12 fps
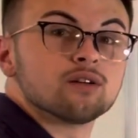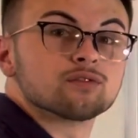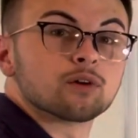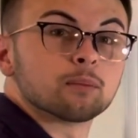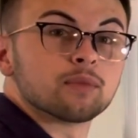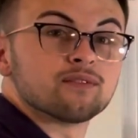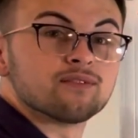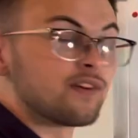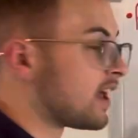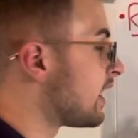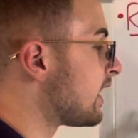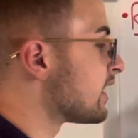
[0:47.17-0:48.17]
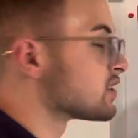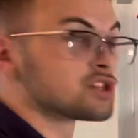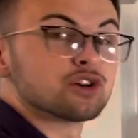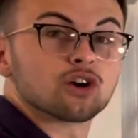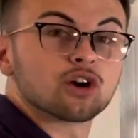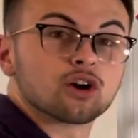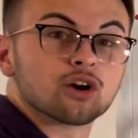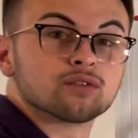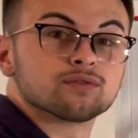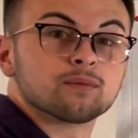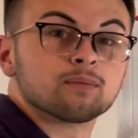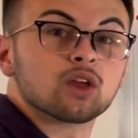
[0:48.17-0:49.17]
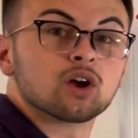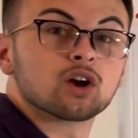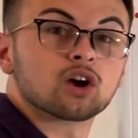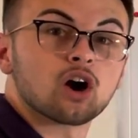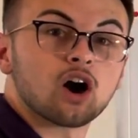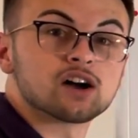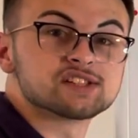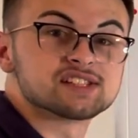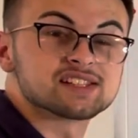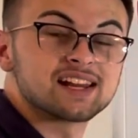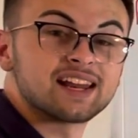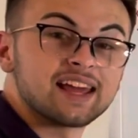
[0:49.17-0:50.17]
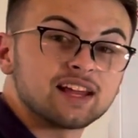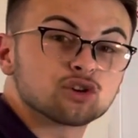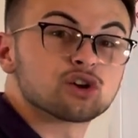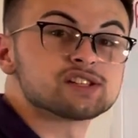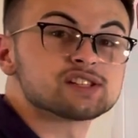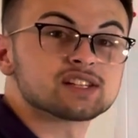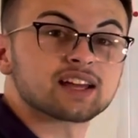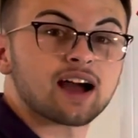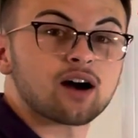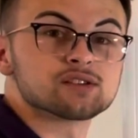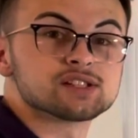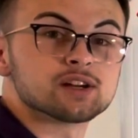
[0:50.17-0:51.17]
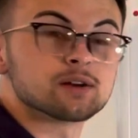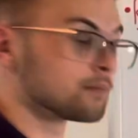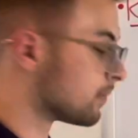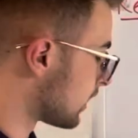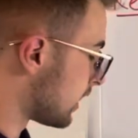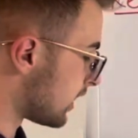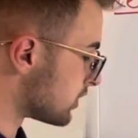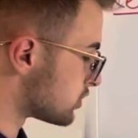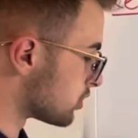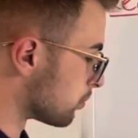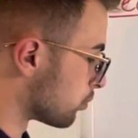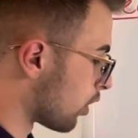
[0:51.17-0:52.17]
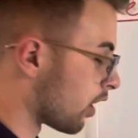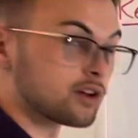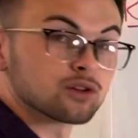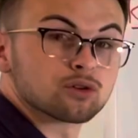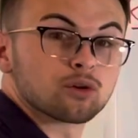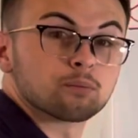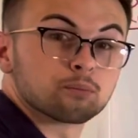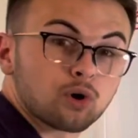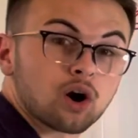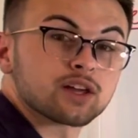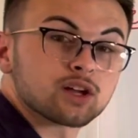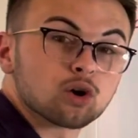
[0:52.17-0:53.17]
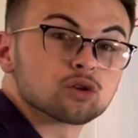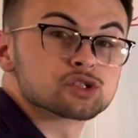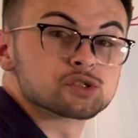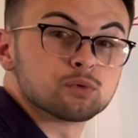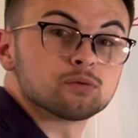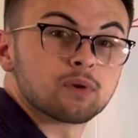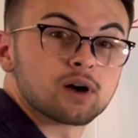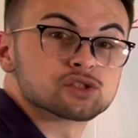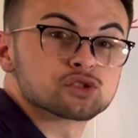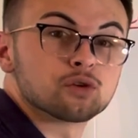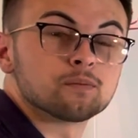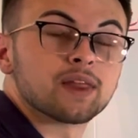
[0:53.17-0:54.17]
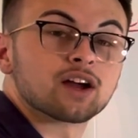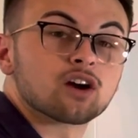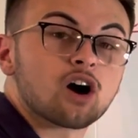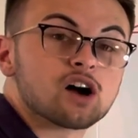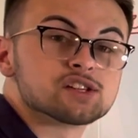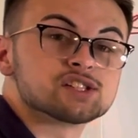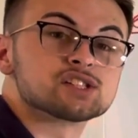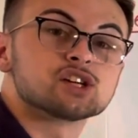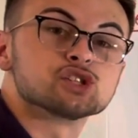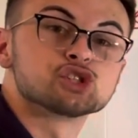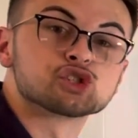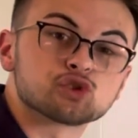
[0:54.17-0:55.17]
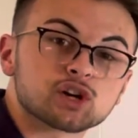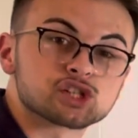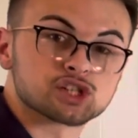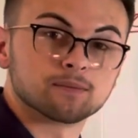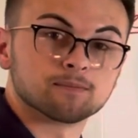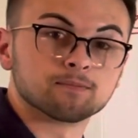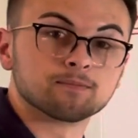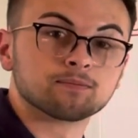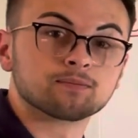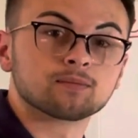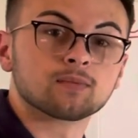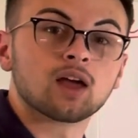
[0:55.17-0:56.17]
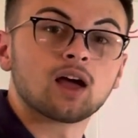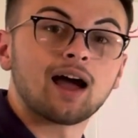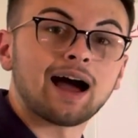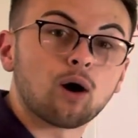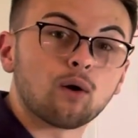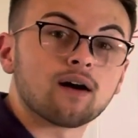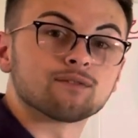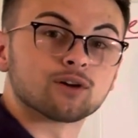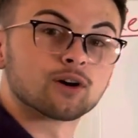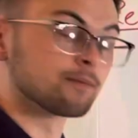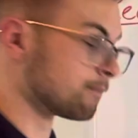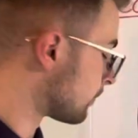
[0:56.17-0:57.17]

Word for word: from the vagus nerve causes an increase in calcium into bronchial, bronchiolar smooth muscle and causes constriction. However,